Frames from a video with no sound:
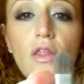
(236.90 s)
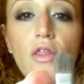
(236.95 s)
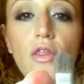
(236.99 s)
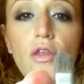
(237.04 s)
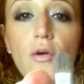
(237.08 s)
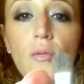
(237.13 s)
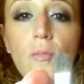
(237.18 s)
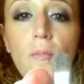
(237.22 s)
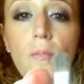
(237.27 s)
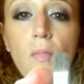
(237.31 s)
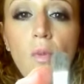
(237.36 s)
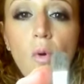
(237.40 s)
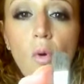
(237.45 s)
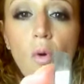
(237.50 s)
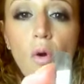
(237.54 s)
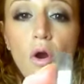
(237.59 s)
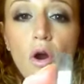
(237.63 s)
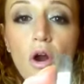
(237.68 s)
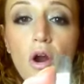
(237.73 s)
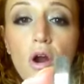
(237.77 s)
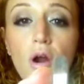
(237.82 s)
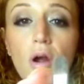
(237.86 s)
the
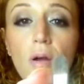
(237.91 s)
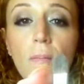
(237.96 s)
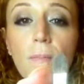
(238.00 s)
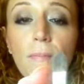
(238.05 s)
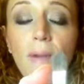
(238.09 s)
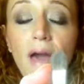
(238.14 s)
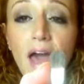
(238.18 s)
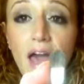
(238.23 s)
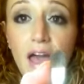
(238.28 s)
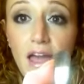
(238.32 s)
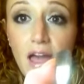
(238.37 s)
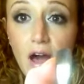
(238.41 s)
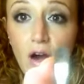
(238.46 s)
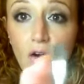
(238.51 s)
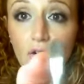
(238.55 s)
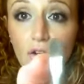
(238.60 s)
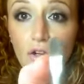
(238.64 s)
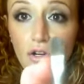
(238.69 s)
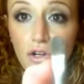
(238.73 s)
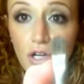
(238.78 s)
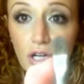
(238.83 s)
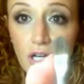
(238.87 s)
more
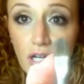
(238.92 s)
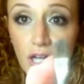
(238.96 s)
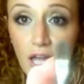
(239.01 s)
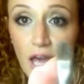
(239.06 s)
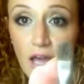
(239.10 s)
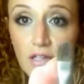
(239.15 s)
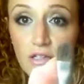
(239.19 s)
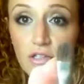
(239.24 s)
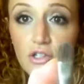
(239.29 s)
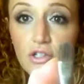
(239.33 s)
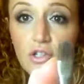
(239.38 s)
payout you're going to get.